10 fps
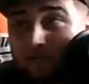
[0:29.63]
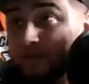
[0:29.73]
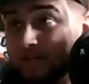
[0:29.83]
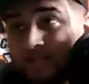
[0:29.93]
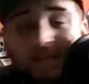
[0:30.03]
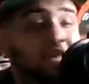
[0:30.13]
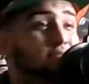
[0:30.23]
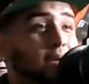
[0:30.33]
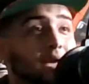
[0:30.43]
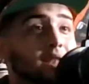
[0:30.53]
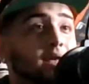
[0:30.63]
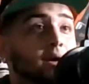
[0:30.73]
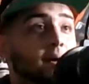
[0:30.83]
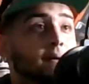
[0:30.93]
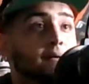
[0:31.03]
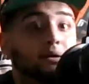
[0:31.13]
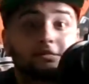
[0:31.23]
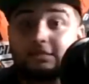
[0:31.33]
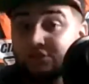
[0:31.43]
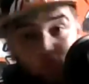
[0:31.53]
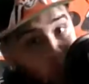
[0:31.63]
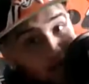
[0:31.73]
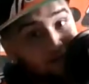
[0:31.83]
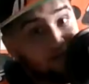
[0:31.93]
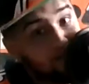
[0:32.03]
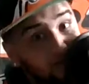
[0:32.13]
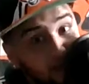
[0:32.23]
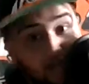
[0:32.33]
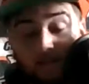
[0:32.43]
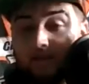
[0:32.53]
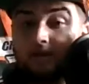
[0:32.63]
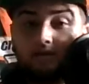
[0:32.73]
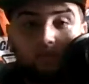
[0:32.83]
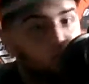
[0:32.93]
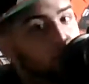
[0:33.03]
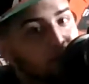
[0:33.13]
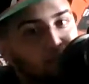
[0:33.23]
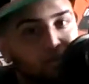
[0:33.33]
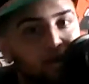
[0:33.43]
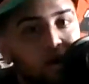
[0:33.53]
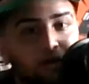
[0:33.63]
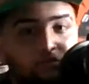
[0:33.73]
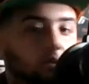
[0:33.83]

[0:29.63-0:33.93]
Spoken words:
Because it has been since 2015 when we made the playoffs,